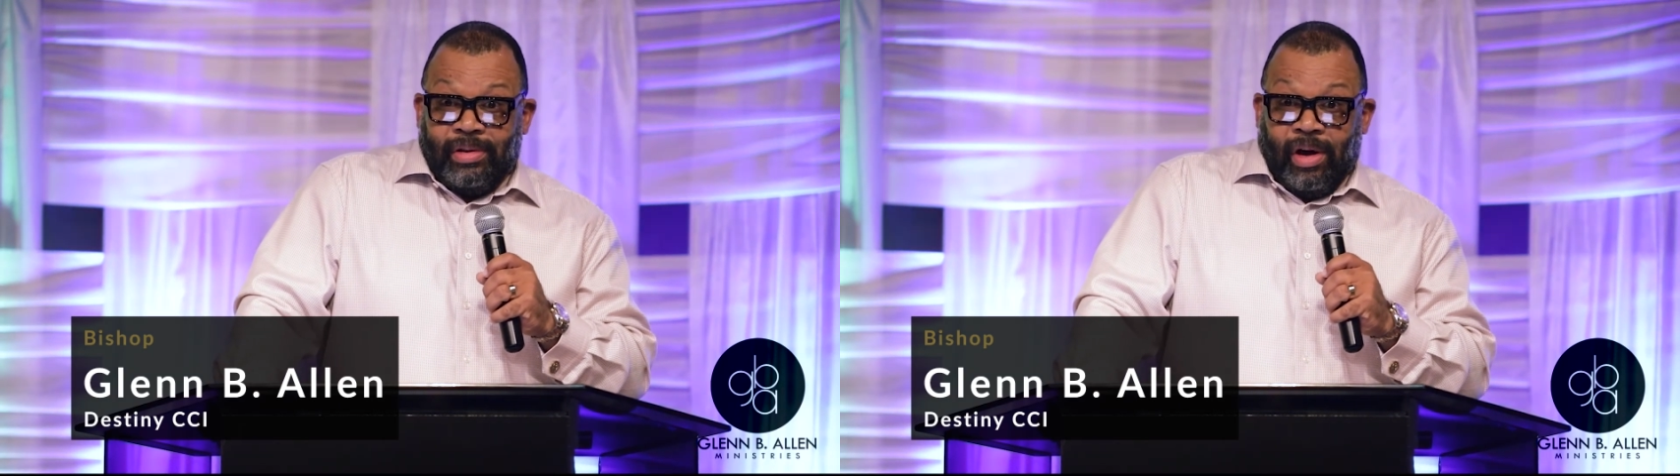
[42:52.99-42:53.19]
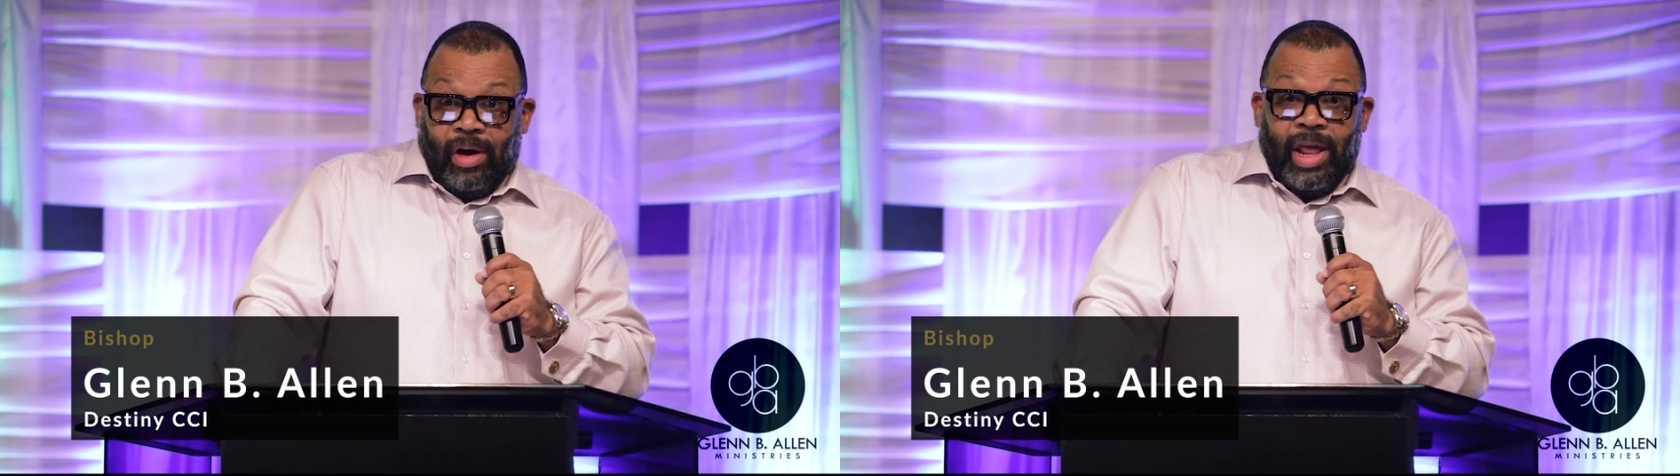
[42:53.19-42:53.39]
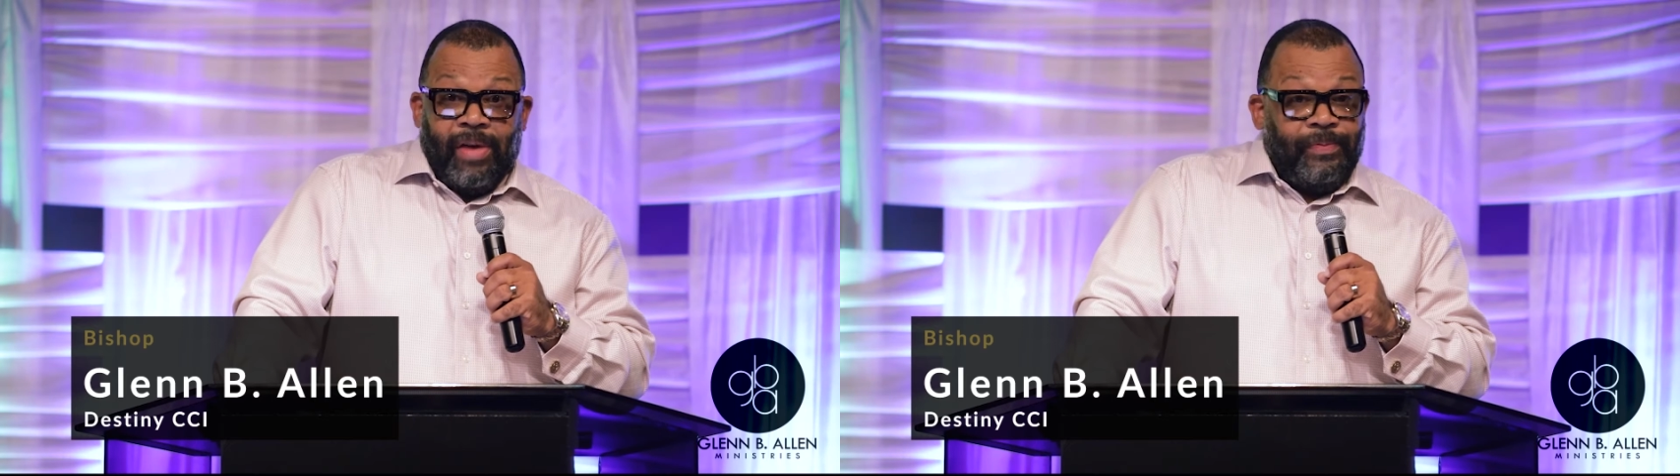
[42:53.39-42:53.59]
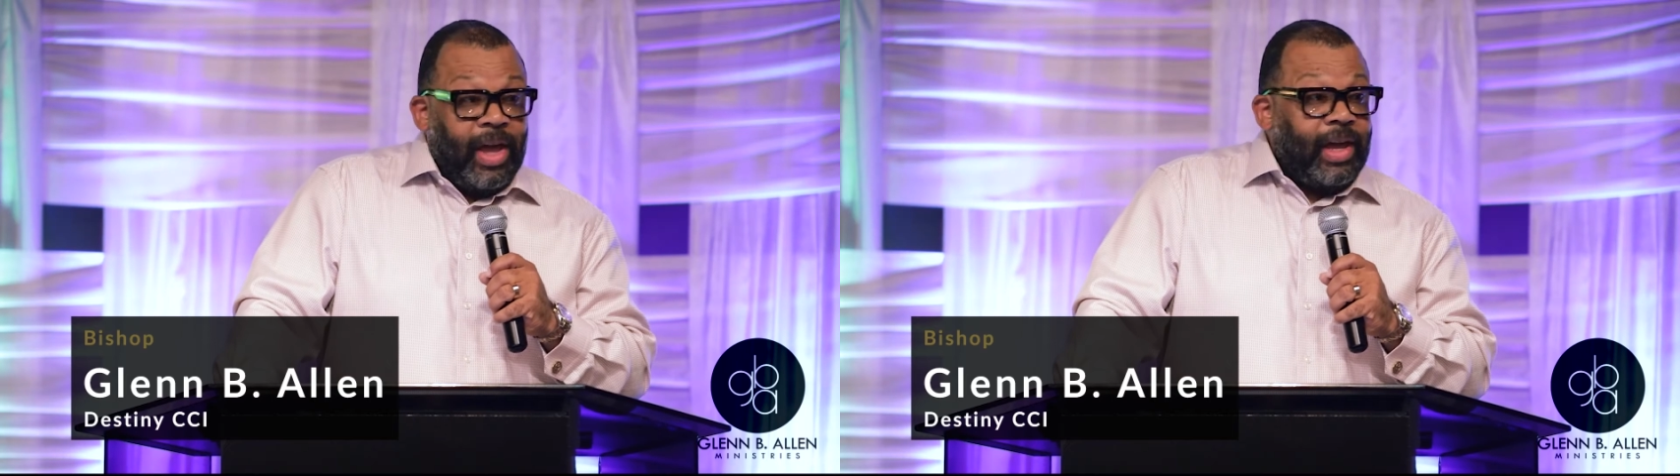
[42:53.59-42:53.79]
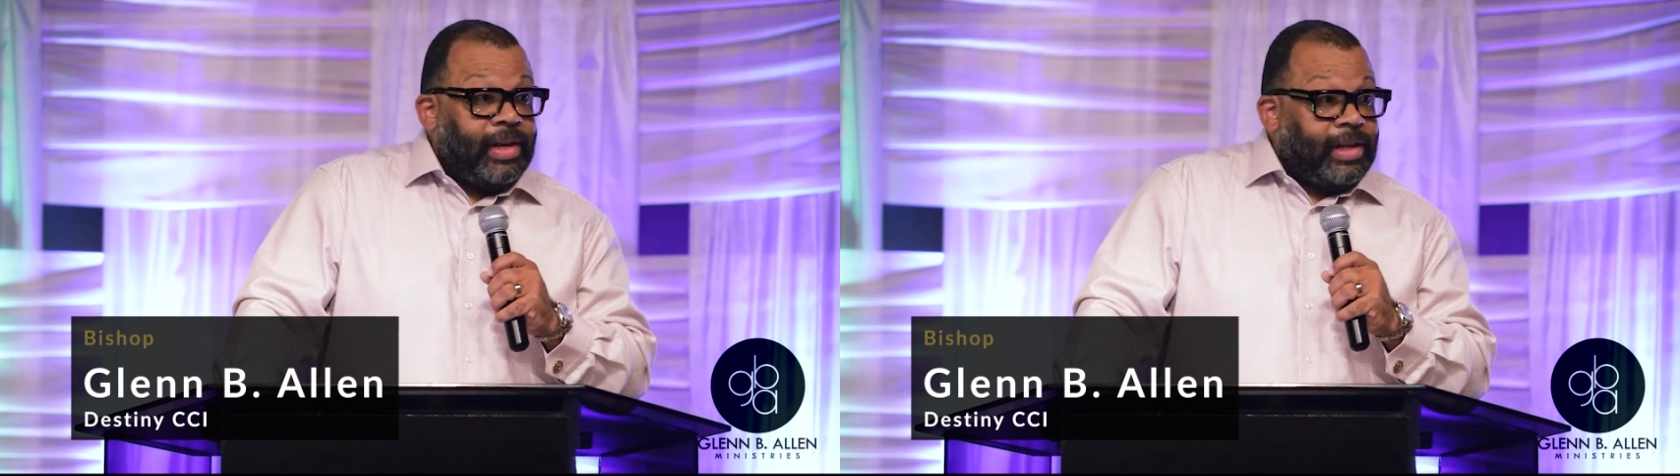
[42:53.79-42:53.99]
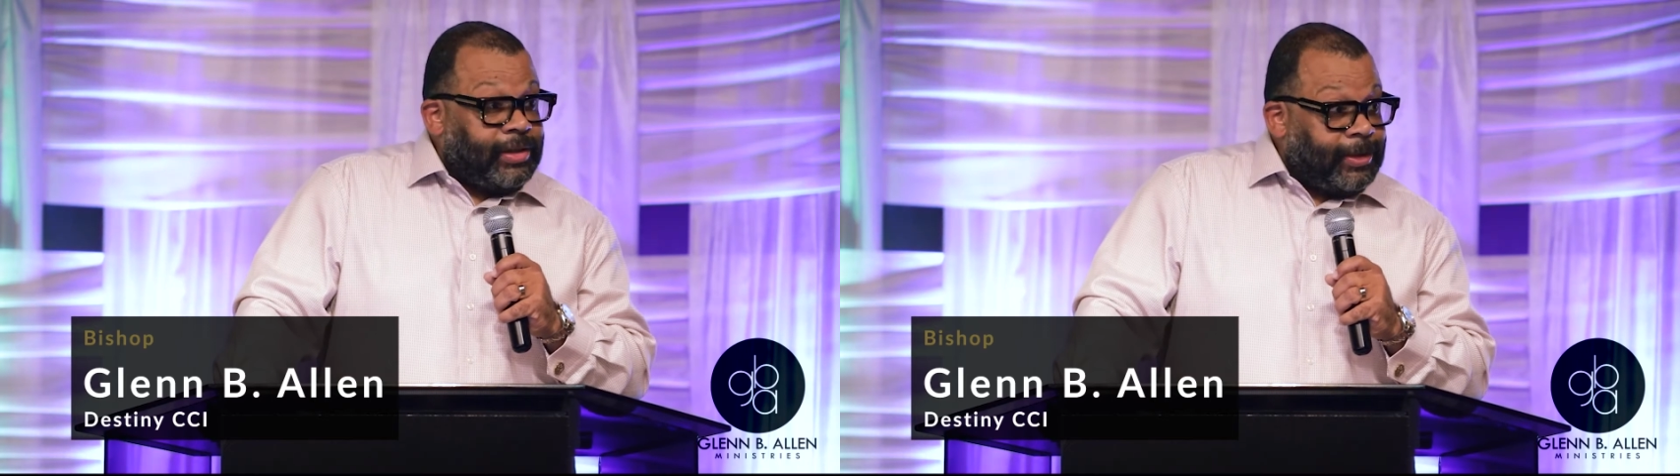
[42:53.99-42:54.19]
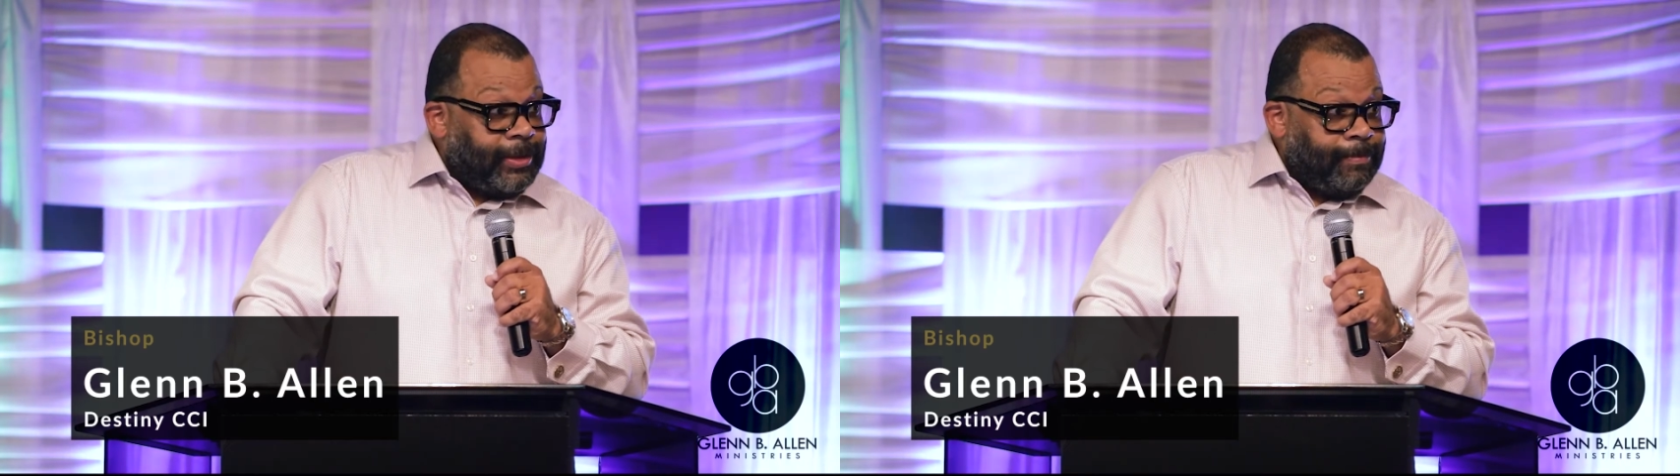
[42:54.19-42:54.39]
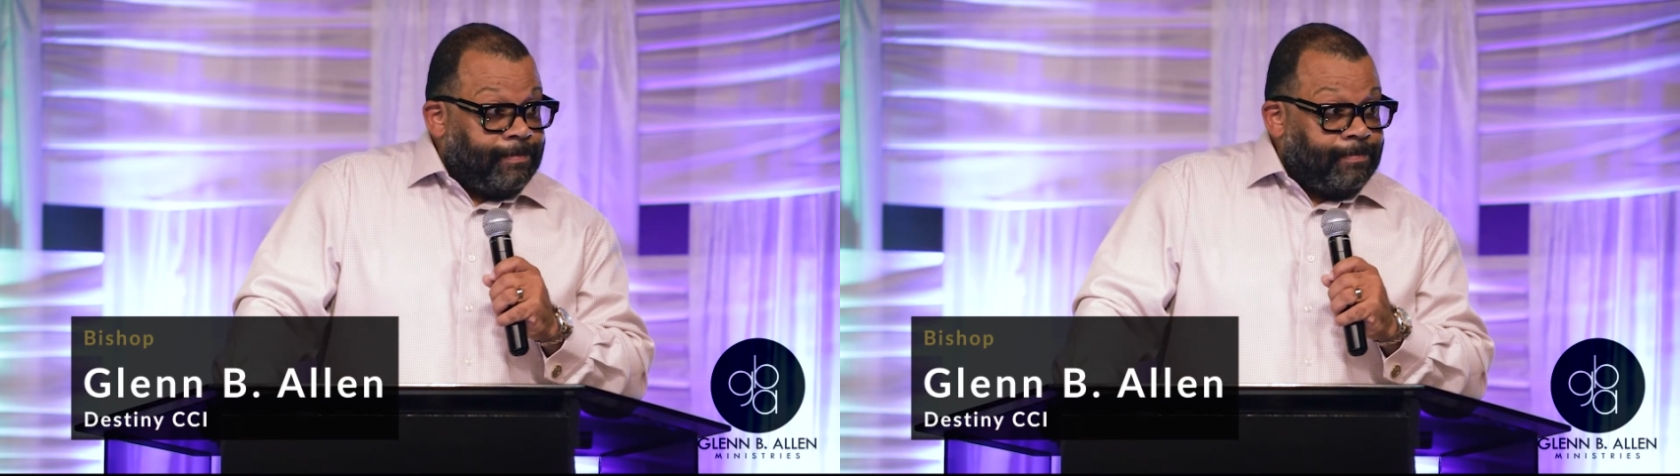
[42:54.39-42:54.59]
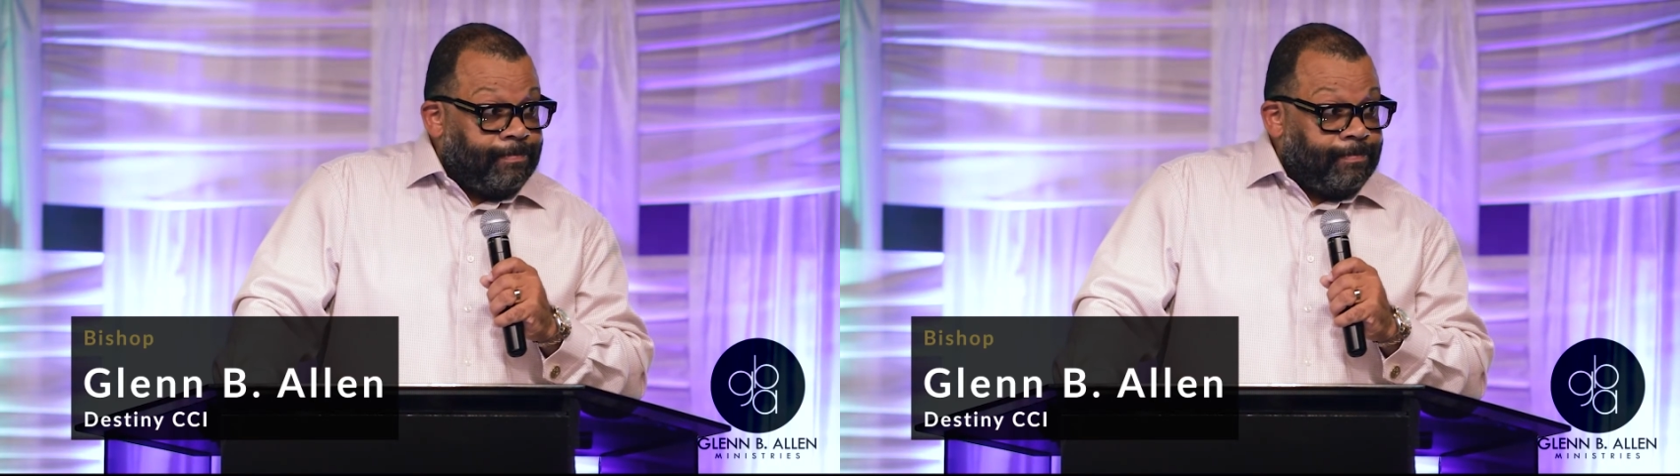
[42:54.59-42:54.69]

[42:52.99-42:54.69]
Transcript: all that fakeness.